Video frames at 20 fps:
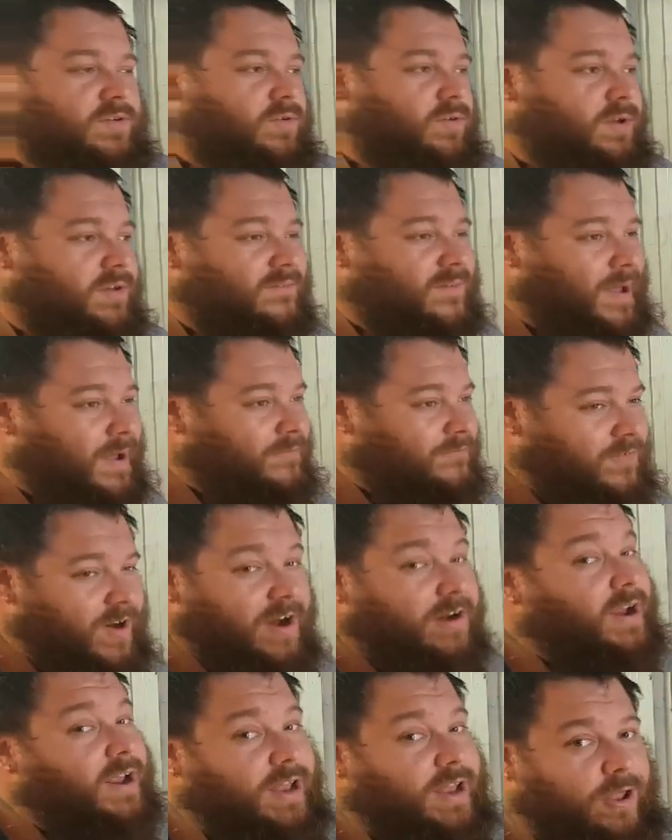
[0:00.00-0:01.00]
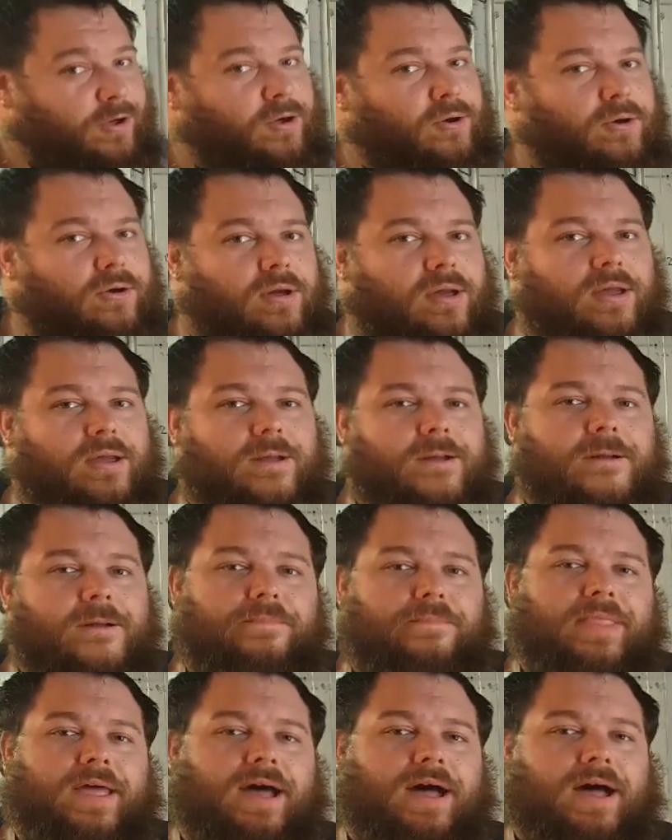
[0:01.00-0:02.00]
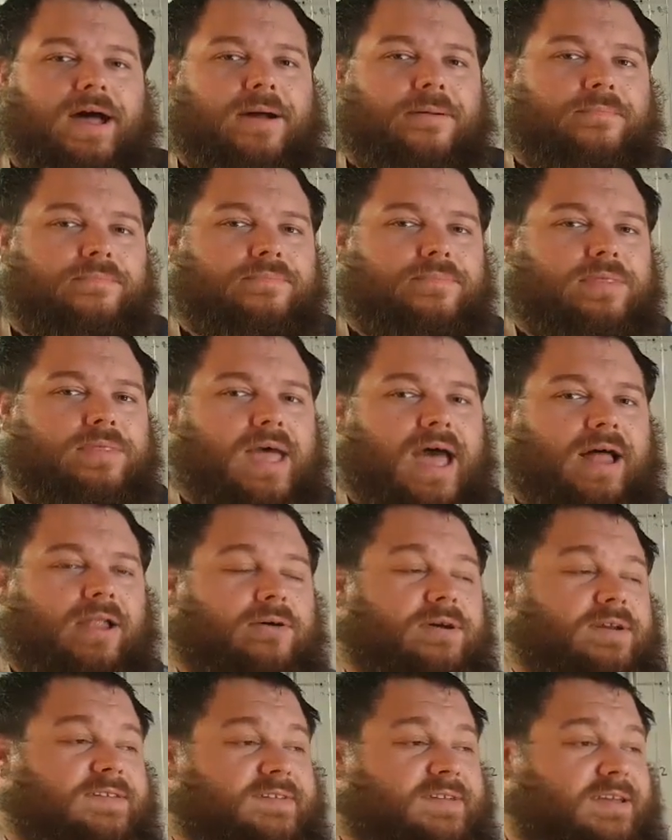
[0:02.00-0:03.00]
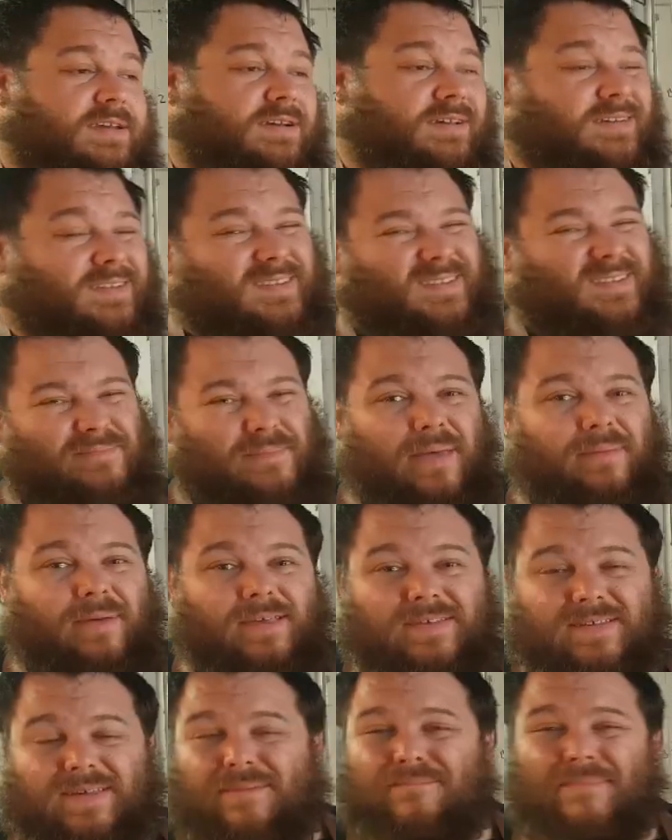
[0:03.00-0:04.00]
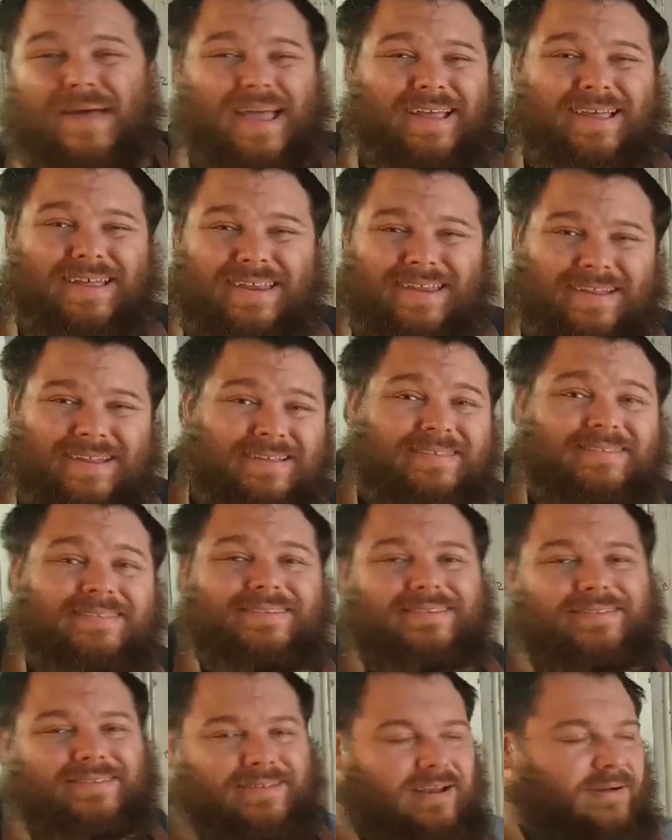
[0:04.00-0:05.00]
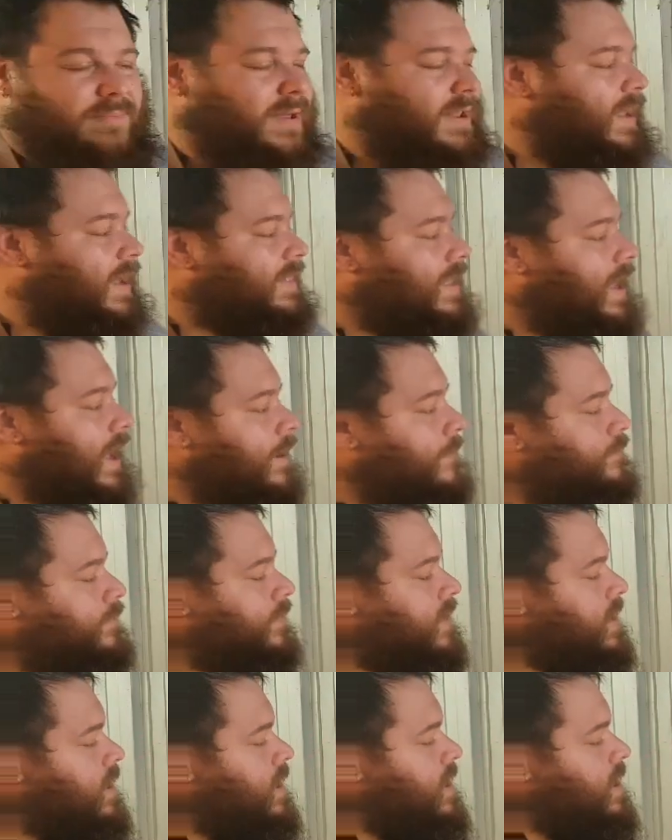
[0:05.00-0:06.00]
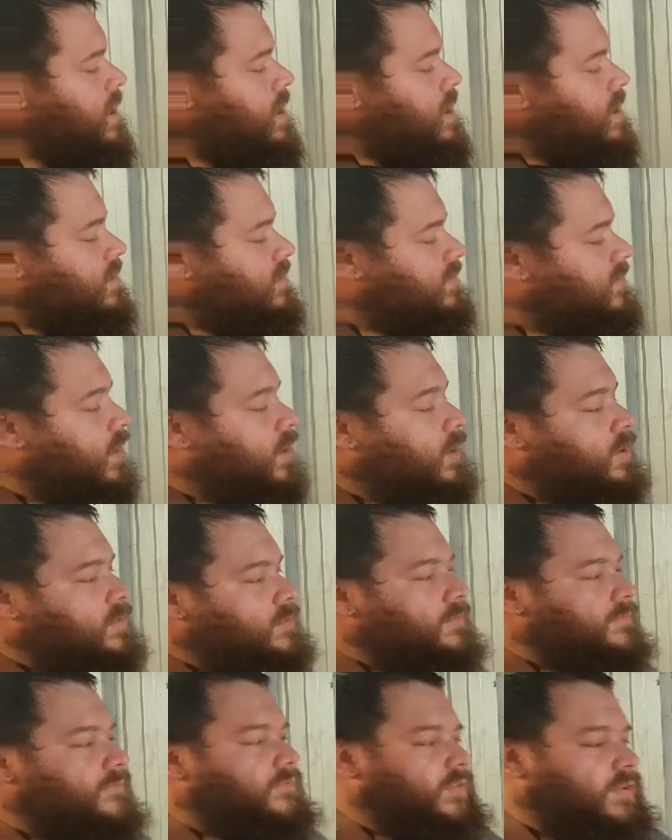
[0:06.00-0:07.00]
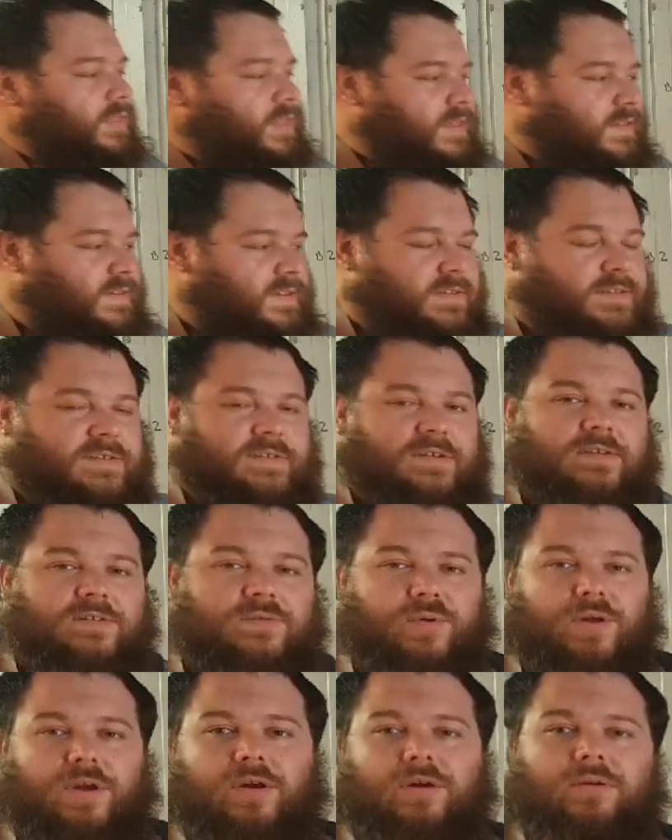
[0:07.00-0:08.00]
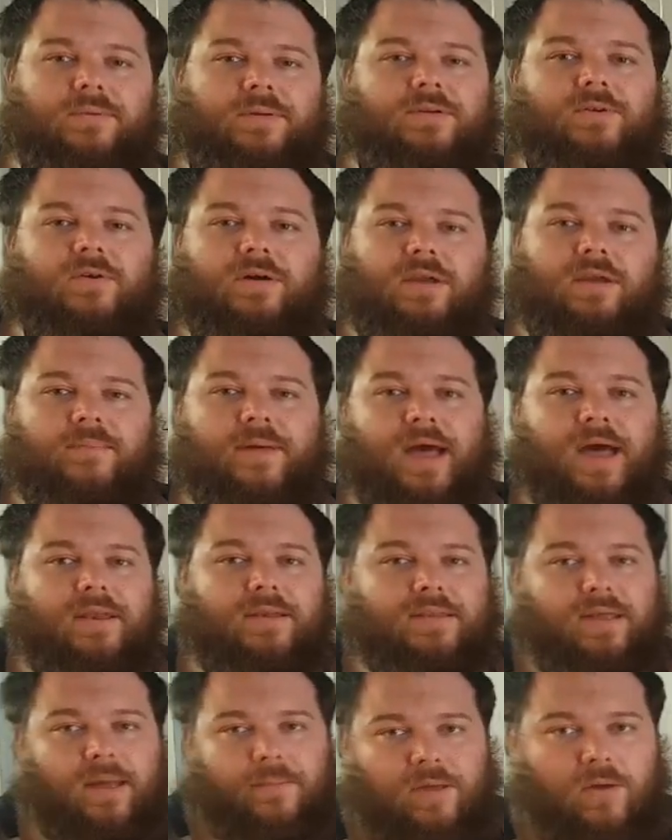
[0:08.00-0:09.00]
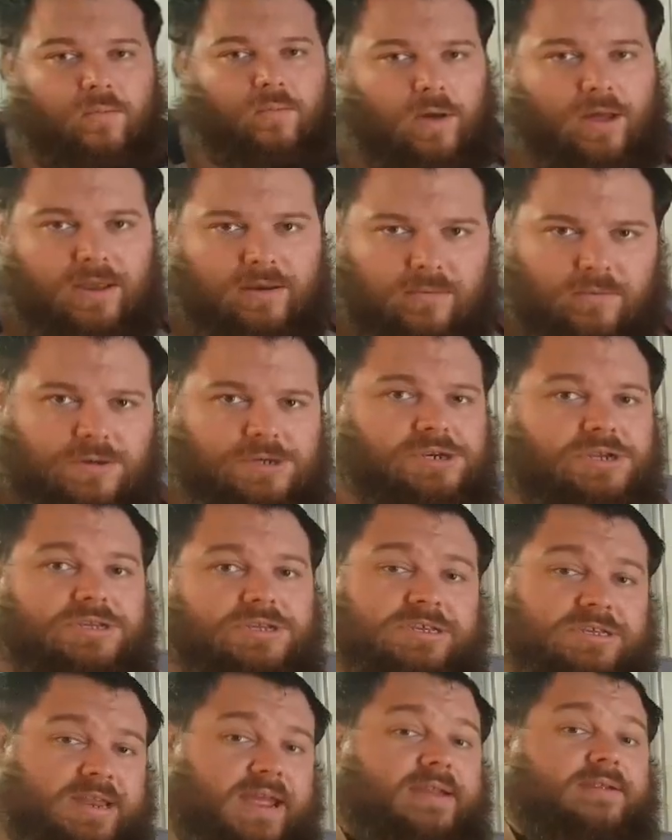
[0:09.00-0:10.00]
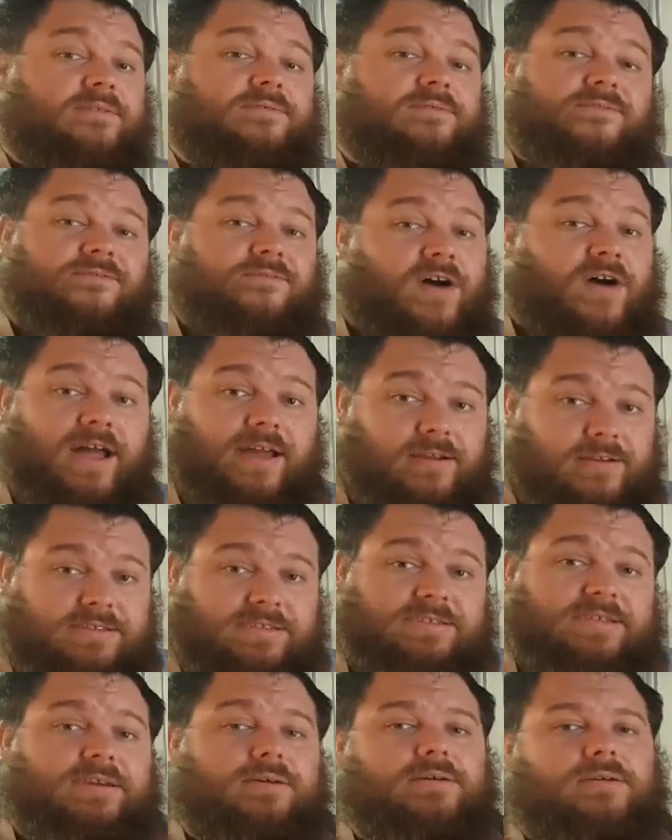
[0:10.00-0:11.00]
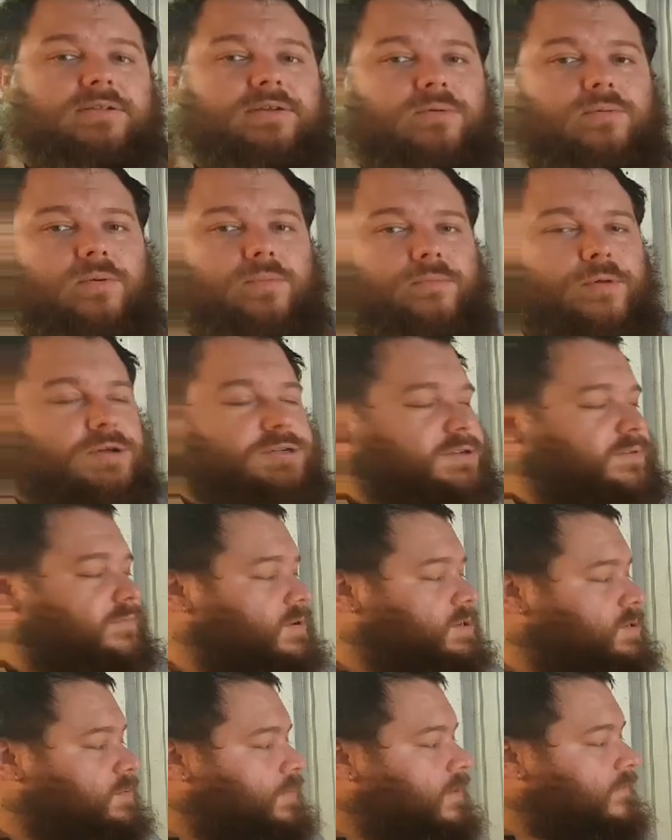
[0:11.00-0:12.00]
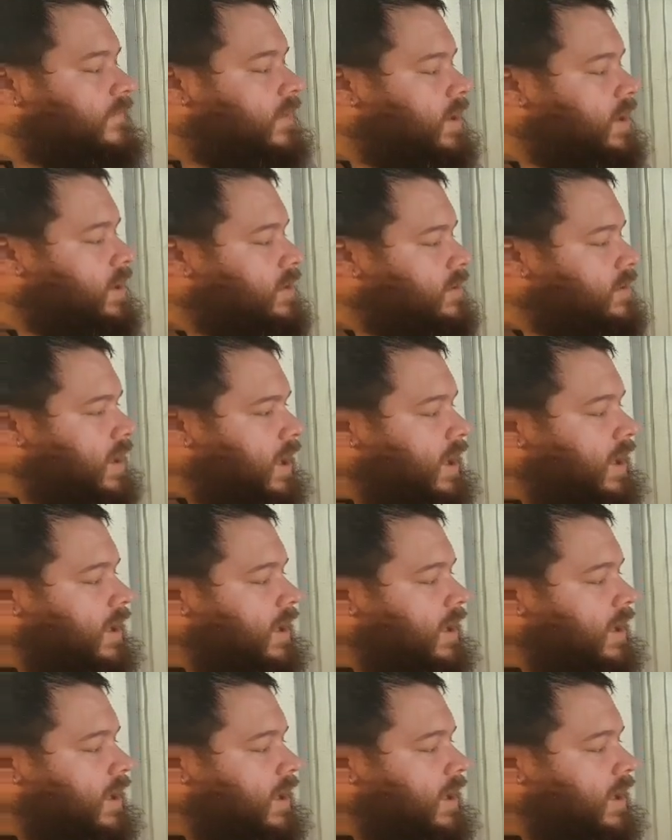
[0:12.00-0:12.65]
We're talking about very low alloy steels, maybe some manganese, a little bit like that. So for this instance, we're going to be talking about W1, which is a standard file steel that most of us will be very